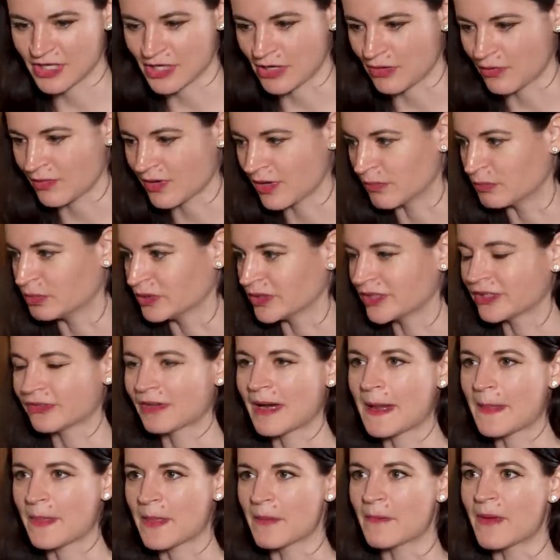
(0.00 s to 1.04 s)
you know,
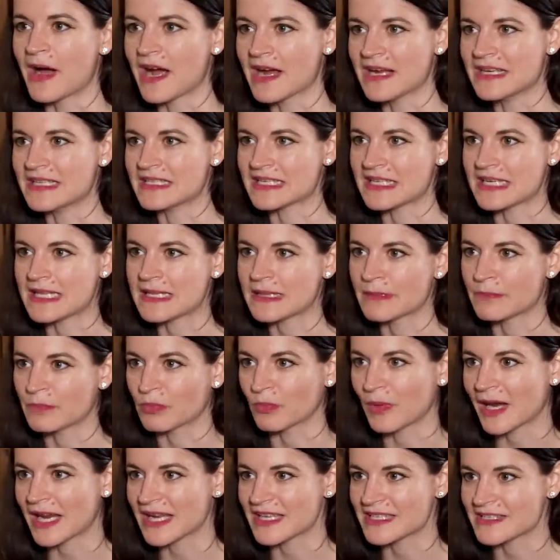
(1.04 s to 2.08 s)
obliterate the minds and eat the
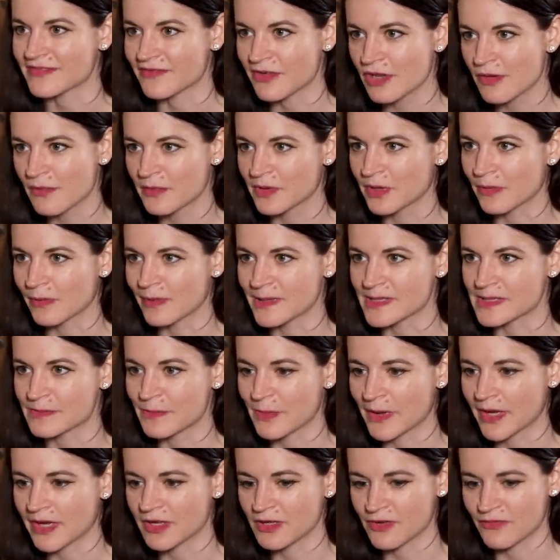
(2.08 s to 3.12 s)
brains of humanoids,
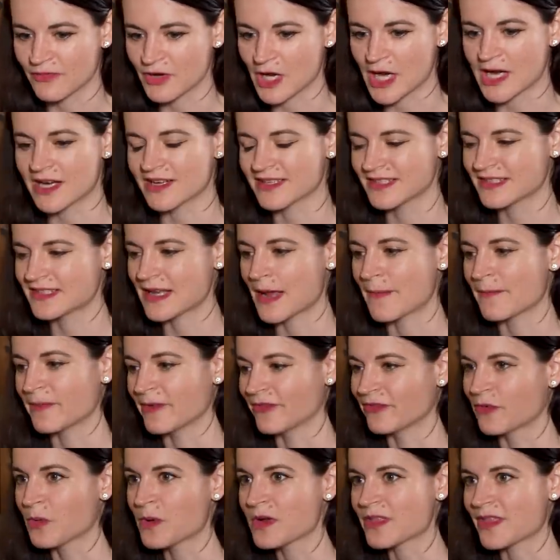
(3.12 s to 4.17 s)
but you've got a step
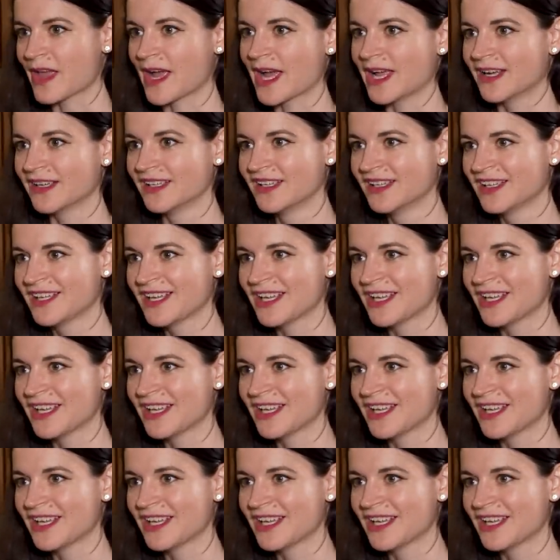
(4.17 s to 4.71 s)
before that.